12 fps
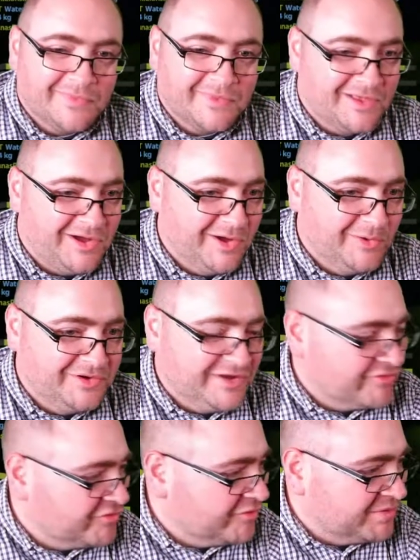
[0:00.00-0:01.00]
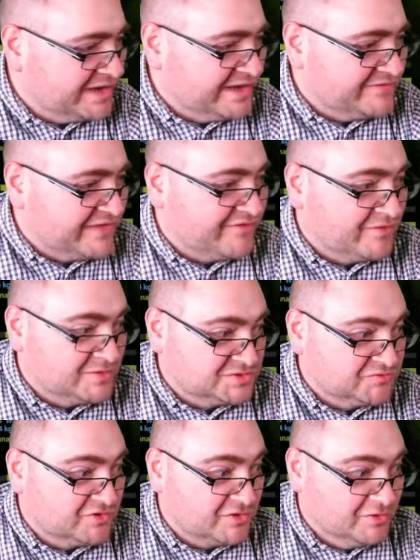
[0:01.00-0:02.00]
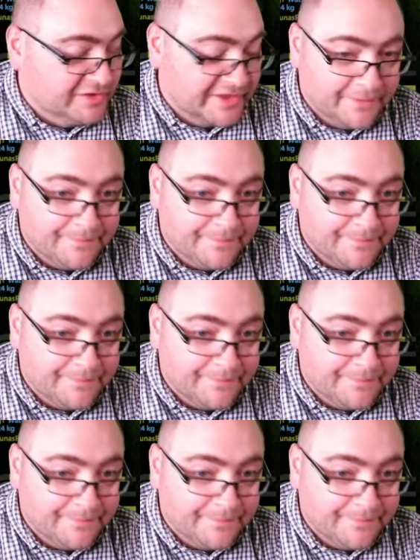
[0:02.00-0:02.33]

I would never have believed that if I wasn't recording it.